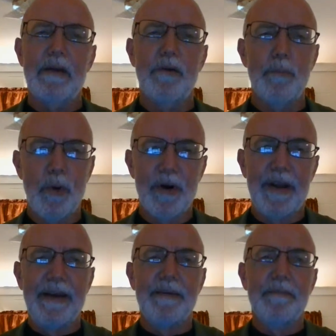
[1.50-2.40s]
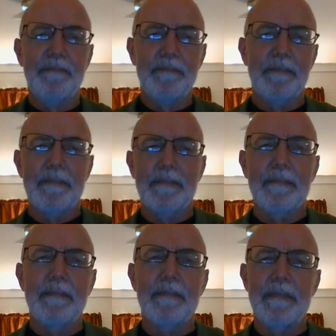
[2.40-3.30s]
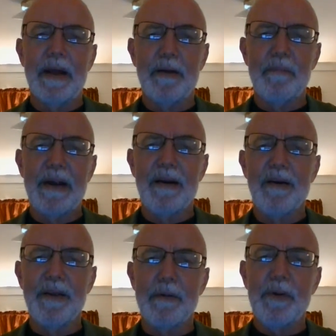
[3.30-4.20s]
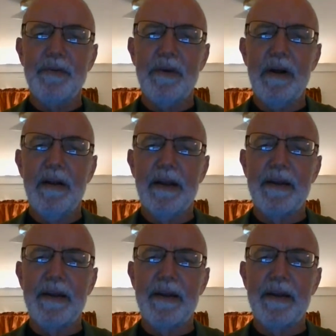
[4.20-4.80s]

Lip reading: Good morning. I'm Harold Ebersol,